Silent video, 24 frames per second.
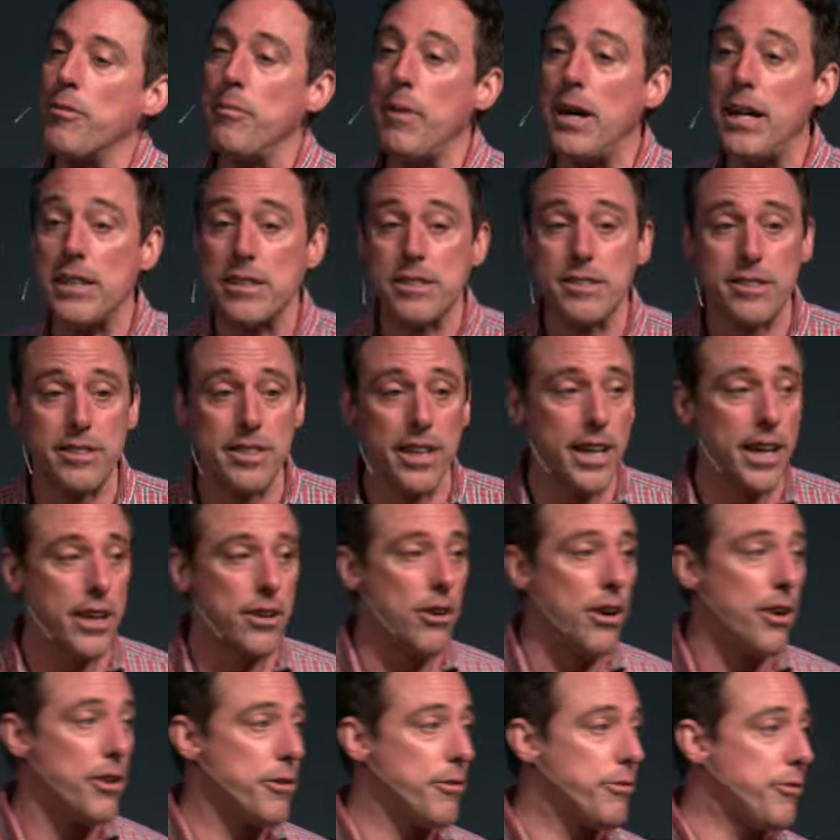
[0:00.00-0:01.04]
months to get
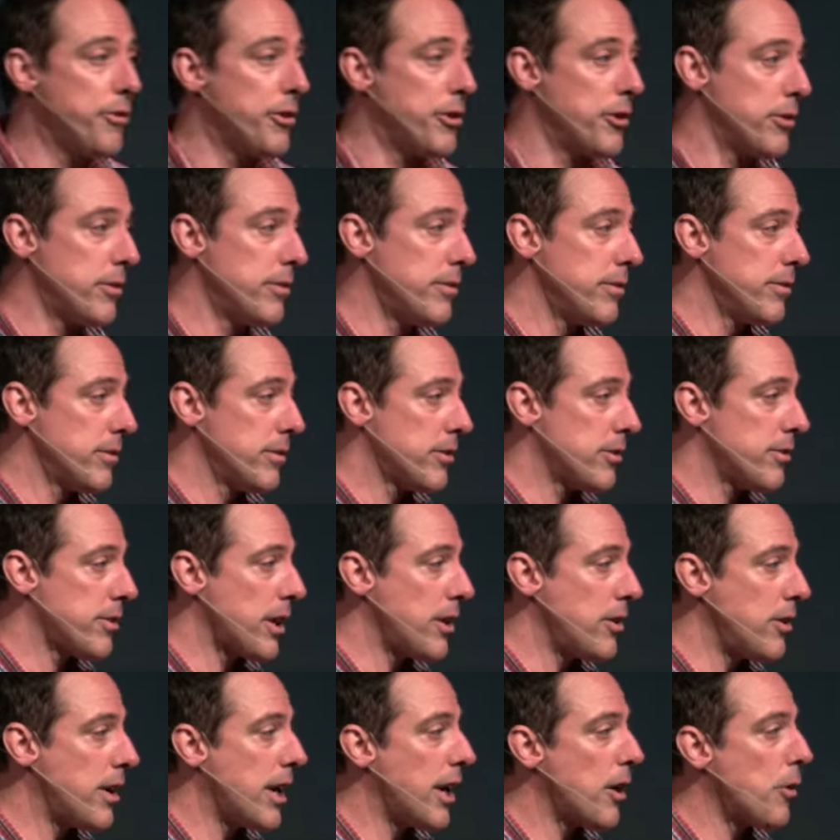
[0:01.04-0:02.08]
all the food. It's
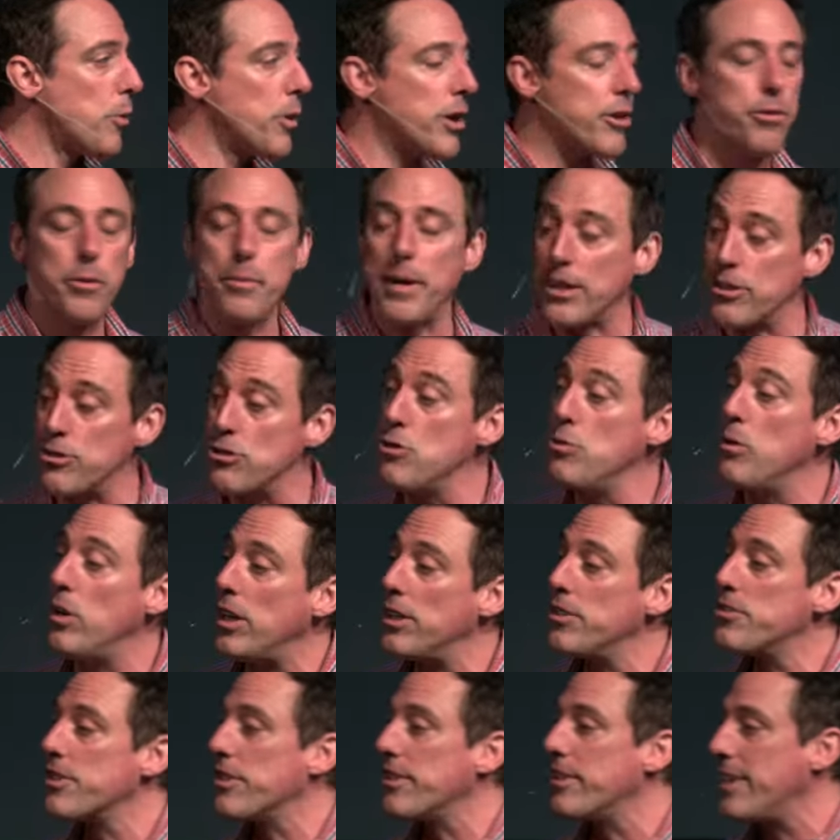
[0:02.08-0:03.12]
like you got to work for about
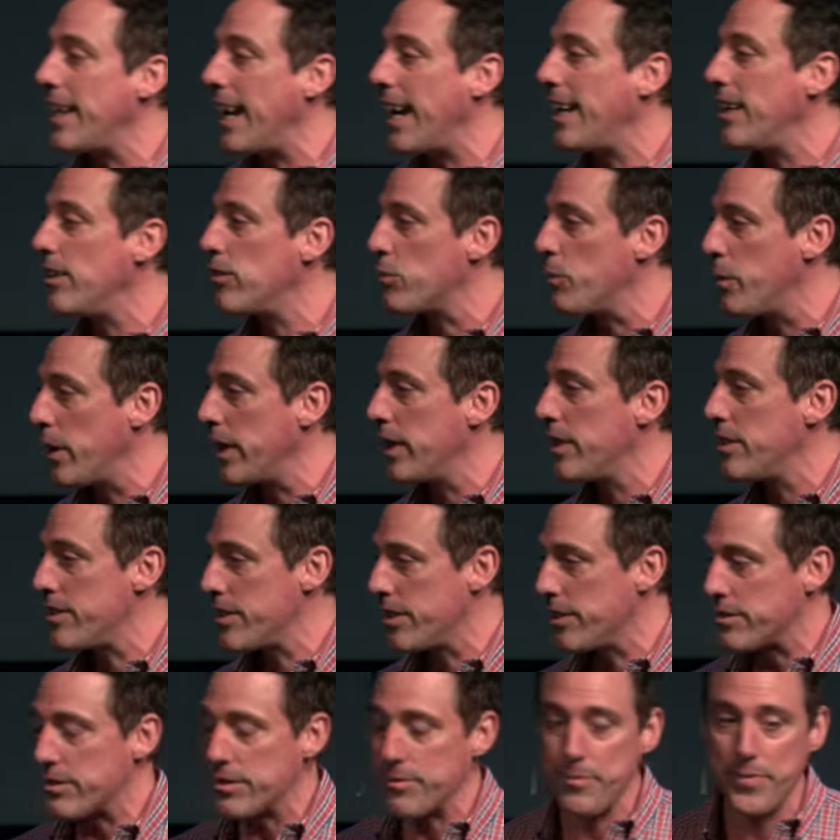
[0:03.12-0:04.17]
200 days'
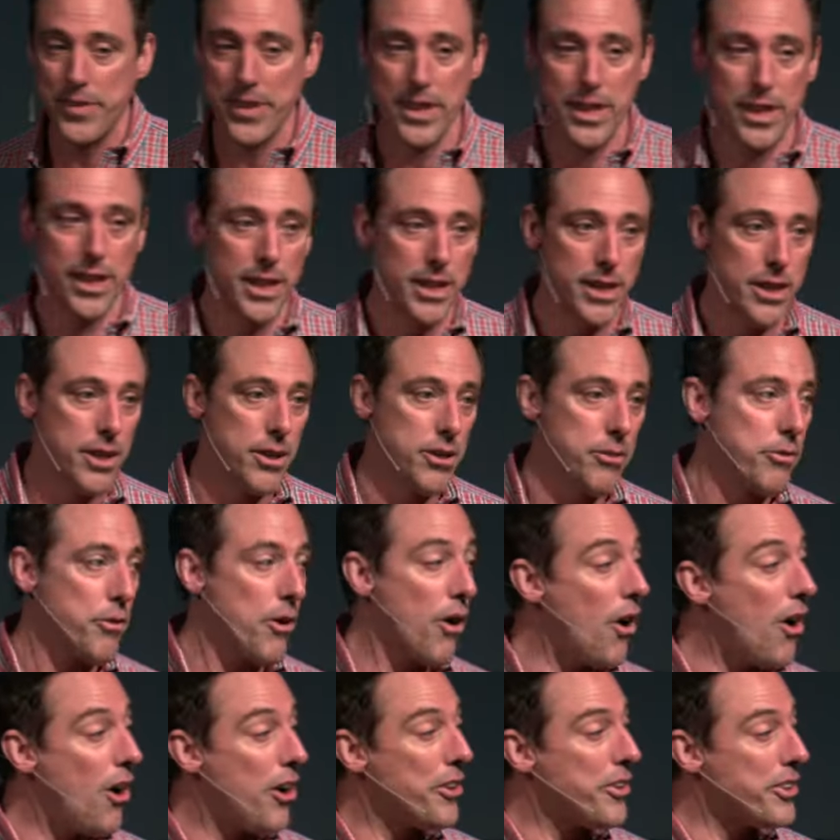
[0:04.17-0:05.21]
wages for
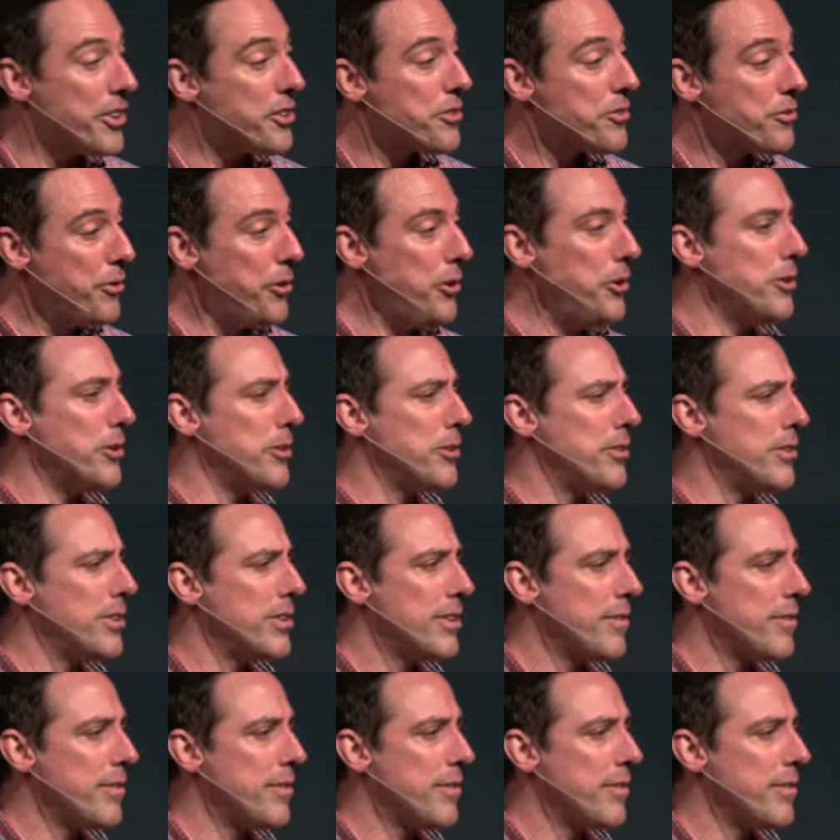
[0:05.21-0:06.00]
all this food.